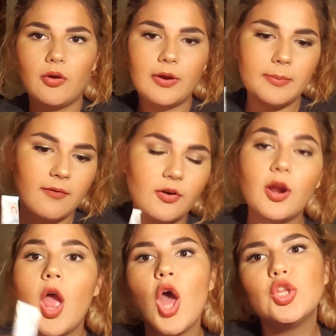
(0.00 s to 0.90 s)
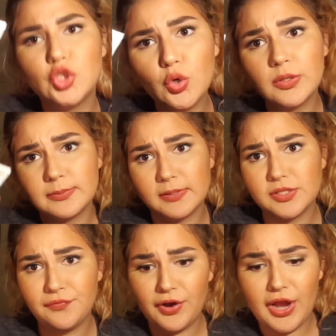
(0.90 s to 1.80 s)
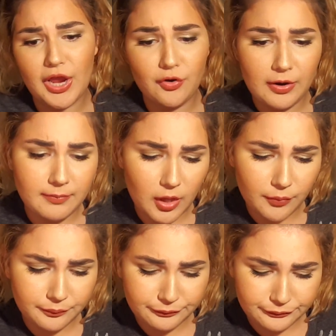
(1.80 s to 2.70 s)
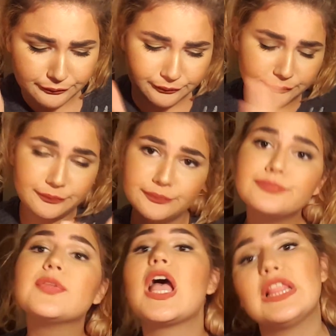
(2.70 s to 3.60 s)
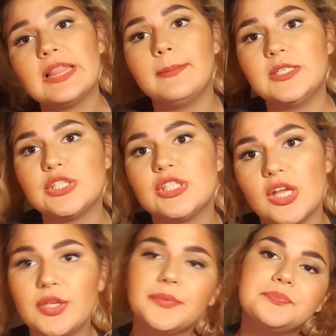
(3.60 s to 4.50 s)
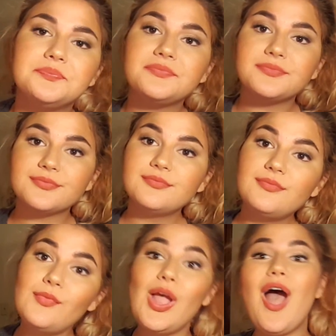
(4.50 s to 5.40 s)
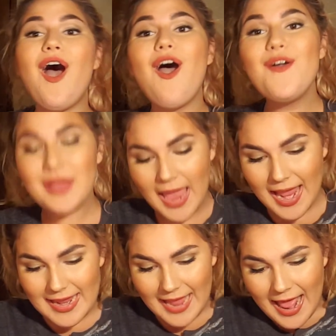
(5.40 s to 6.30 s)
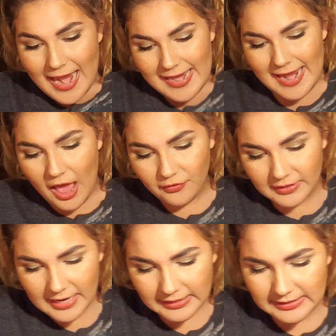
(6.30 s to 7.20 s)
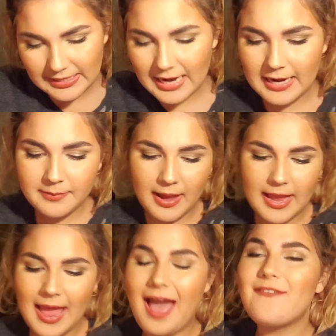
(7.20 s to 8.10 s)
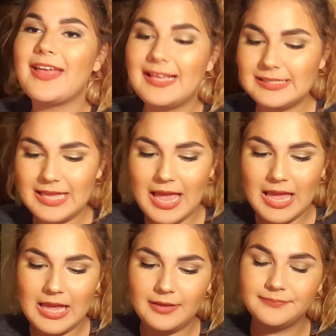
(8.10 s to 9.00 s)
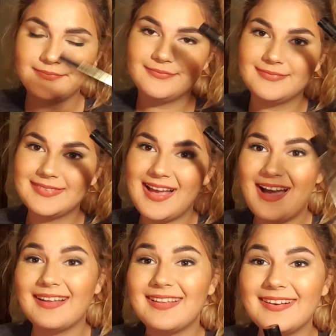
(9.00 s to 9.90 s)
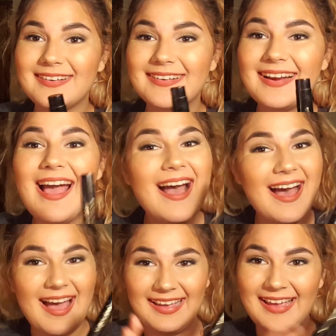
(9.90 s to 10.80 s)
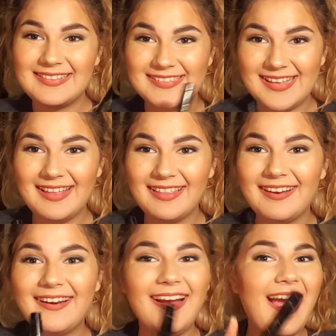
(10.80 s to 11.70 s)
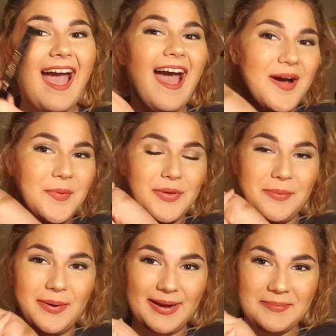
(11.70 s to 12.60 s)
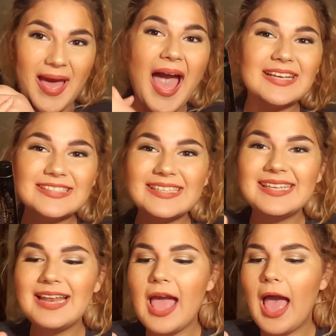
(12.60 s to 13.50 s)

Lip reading: cream ever. Too expensive for a hand cream though. Let me just tell you. Okay, now the next item I have is a eyeliner. I hate this eyeliner with a burning passion.